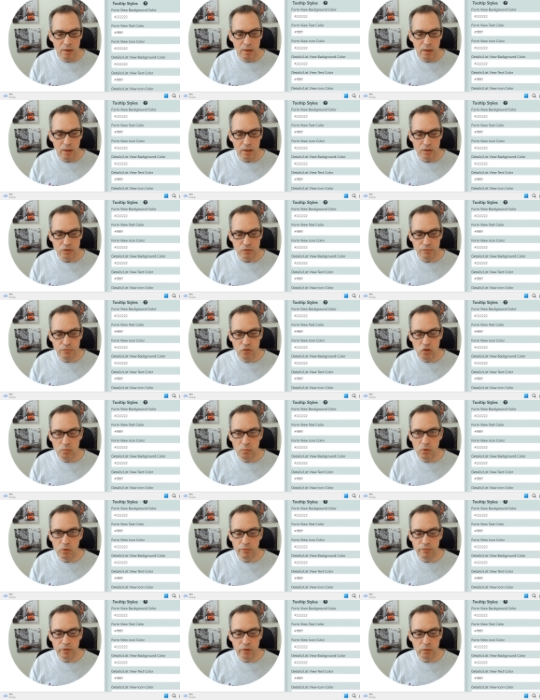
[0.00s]
And there's a few
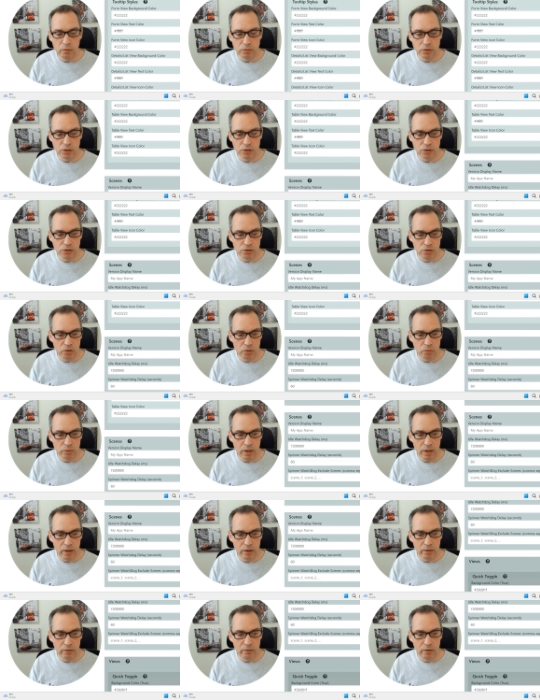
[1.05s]
more fields as you scroll
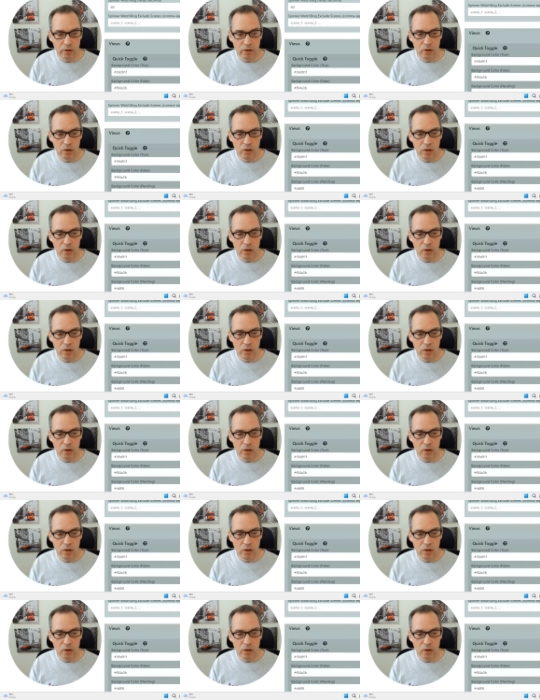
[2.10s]
down.